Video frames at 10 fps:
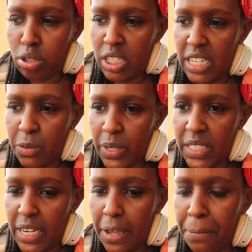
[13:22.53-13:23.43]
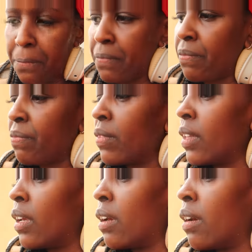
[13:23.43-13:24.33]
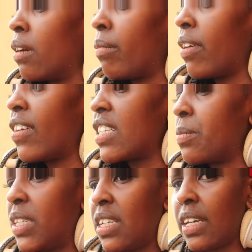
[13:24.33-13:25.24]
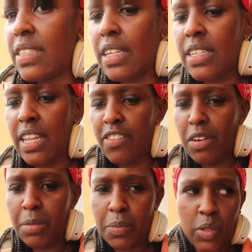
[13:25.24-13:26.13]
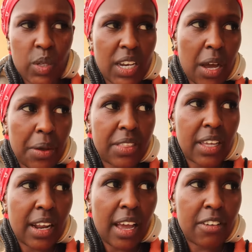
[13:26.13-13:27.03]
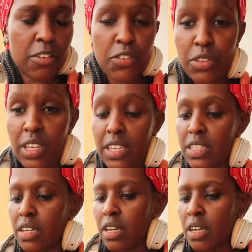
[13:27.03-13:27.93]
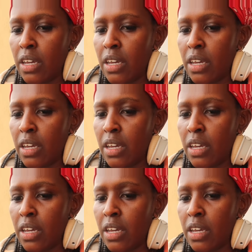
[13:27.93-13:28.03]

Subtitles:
Today is Wednesday. My first meeting is at 11, but between now and then I have a few things